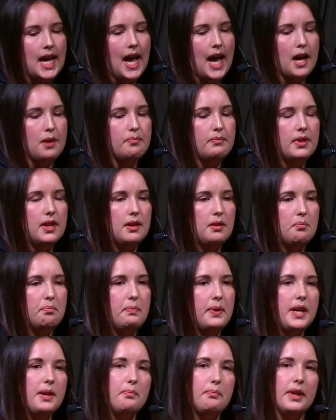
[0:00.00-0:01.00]

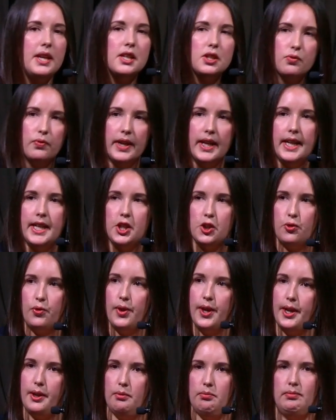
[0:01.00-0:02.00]
But it's really
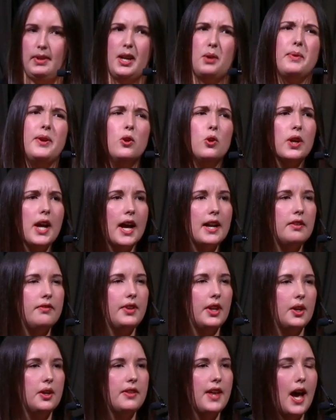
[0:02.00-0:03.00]
true. Like we all kind of
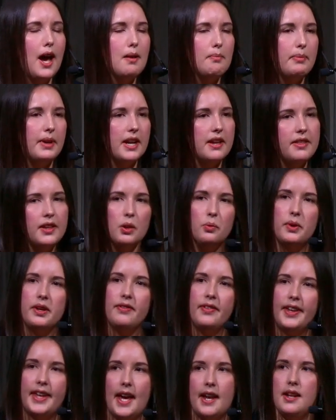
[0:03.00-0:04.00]
know that, but I think we
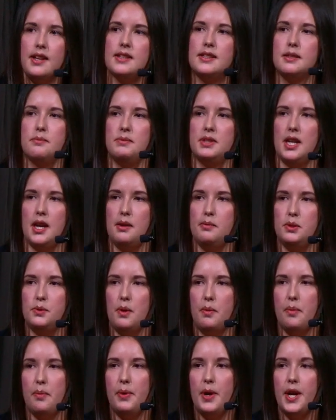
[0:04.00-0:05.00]
forget it sometimes
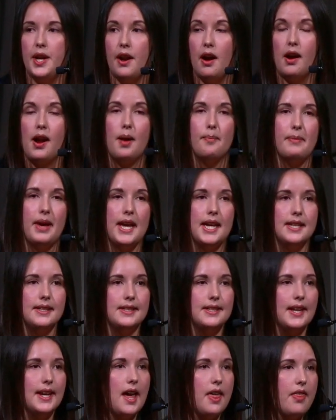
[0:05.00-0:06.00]
when we're putting our
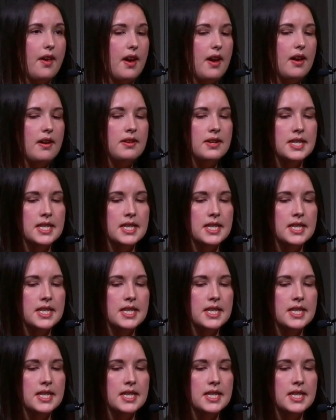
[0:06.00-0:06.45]
campaigns together.